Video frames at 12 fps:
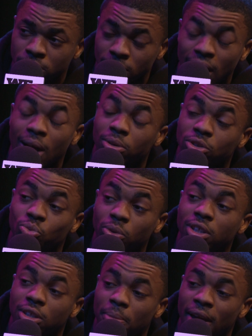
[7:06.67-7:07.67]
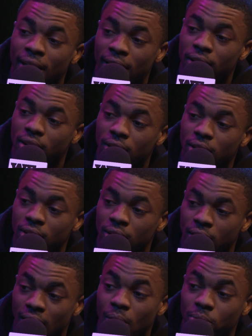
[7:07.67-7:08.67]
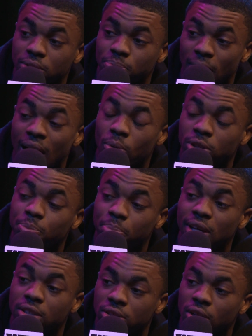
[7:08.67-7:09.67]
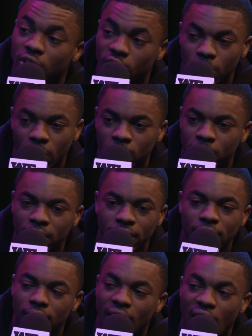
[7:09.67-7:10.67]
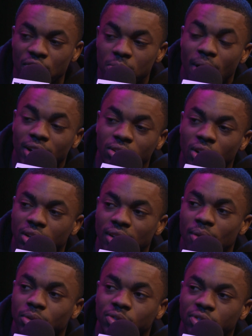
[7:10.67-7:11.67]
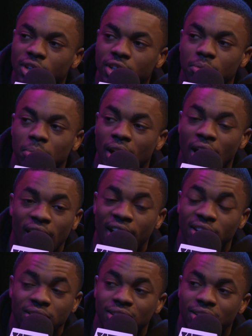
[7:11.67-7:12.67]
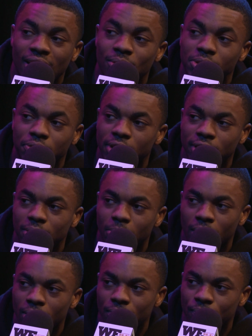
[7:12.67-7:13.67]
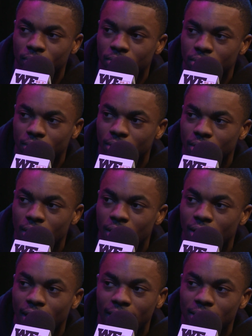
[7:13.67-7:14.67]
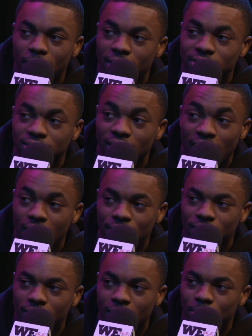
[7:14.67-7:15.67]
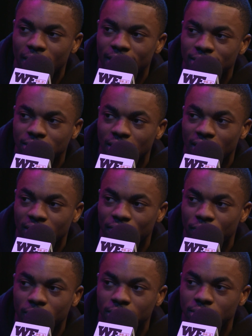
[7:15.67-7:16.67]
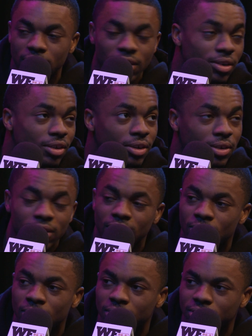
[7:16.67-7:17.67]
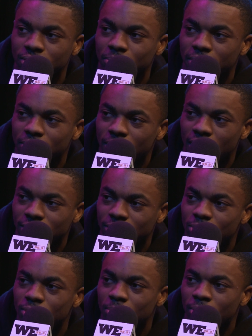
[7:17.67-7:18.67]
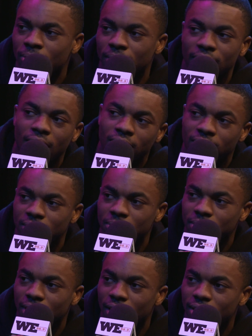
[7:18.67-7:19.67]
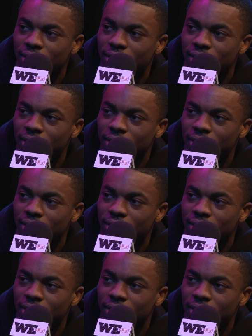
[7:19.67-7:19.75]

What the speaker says: Like, I was really mad. I was pissed off, bro. But everybody thought that was funny, but I ain't think that was funny, bro. Like, everybody just laughing, and I'm like, it's like a 14-year-old in the corner somewhere who got school tomorrow, and they got to deal with that.